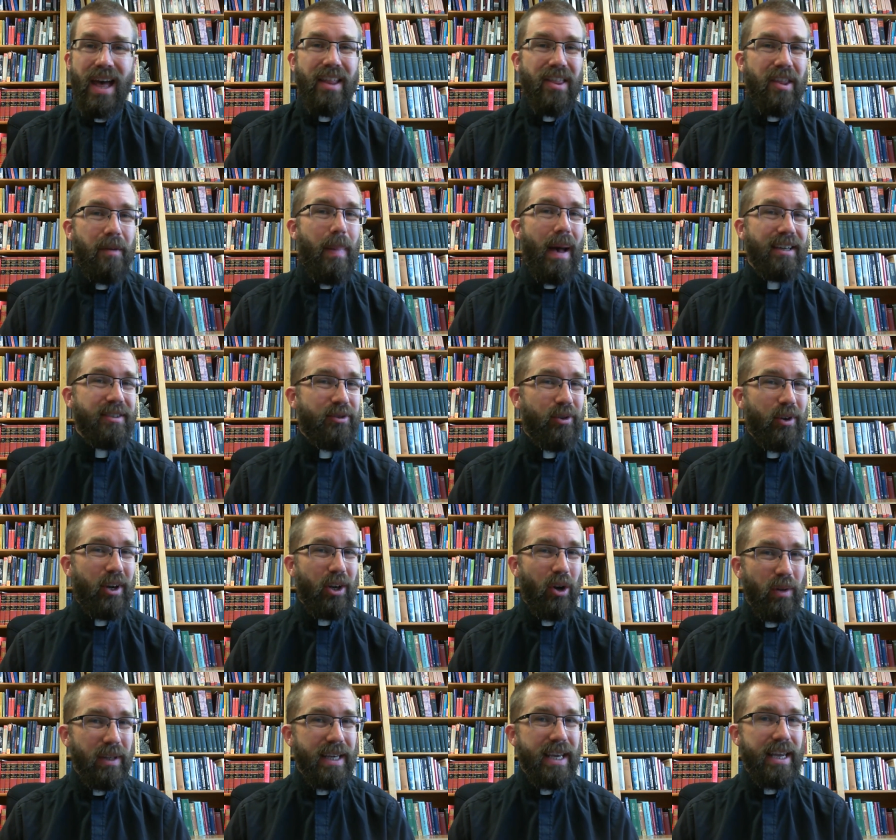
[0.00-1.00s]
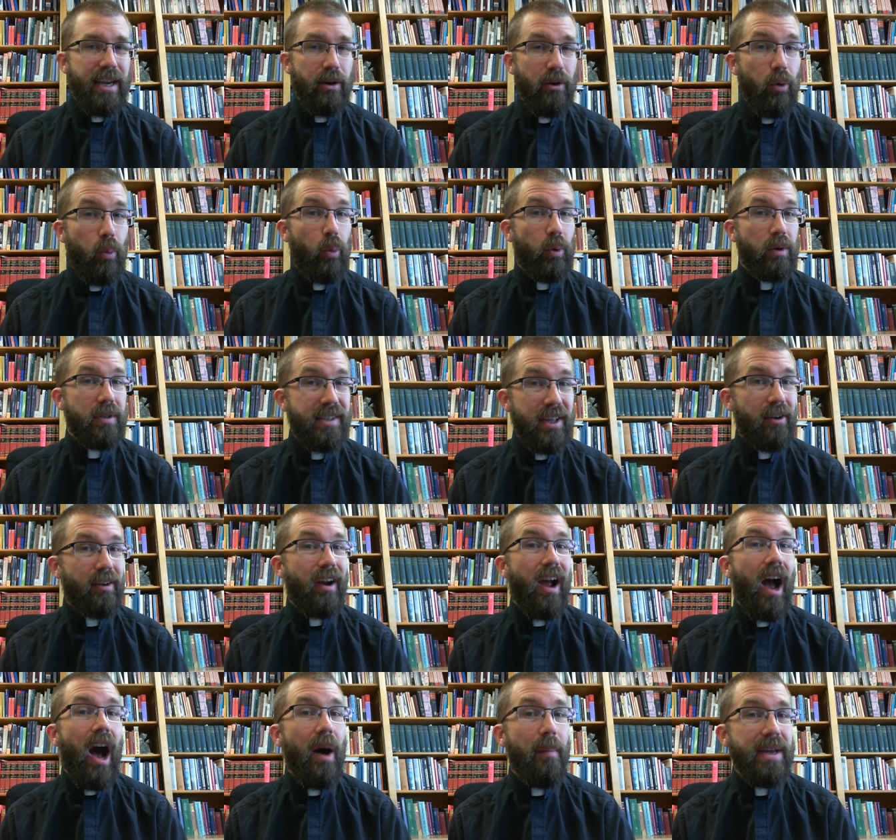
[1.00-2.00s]
The pastor can only hear the words that are
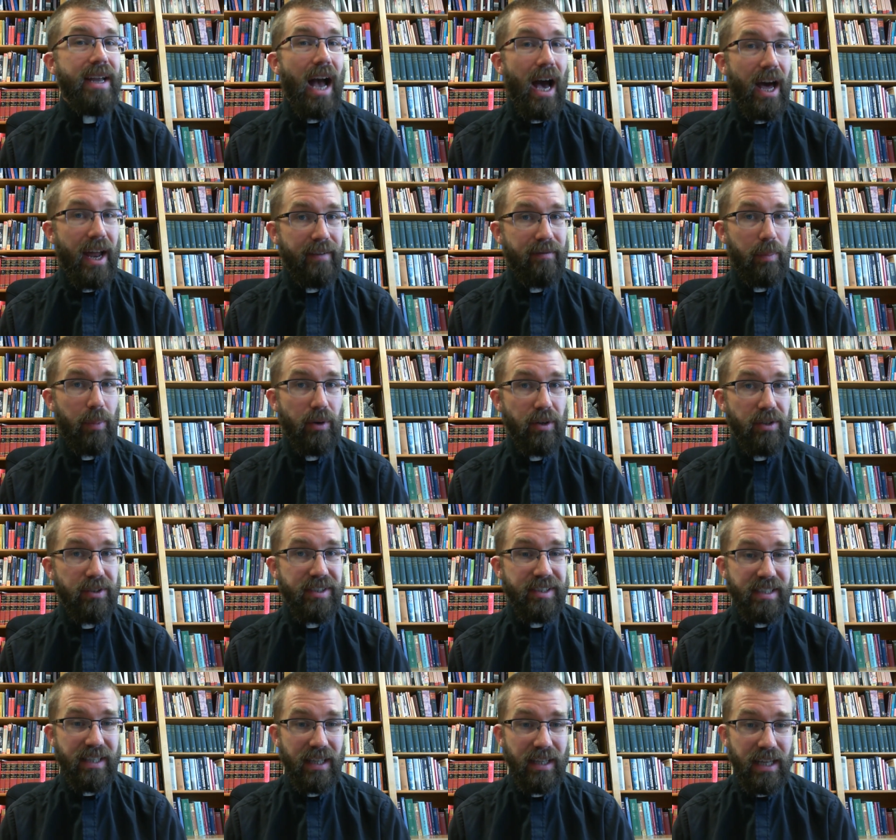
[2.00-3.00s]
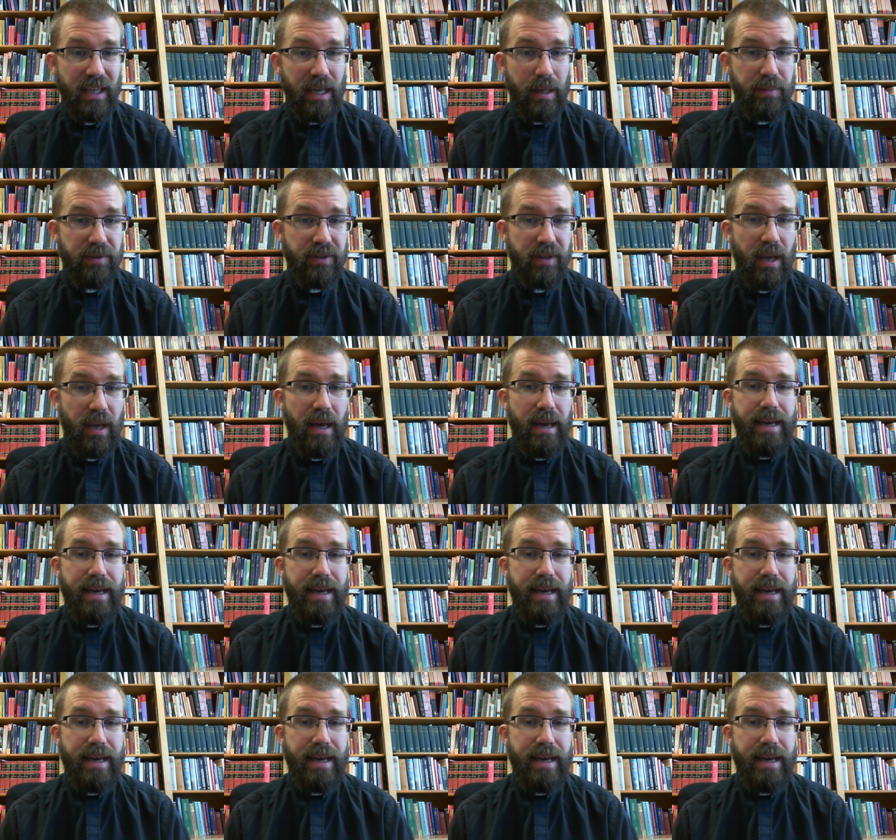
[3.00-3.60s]
coming out of a person's lips.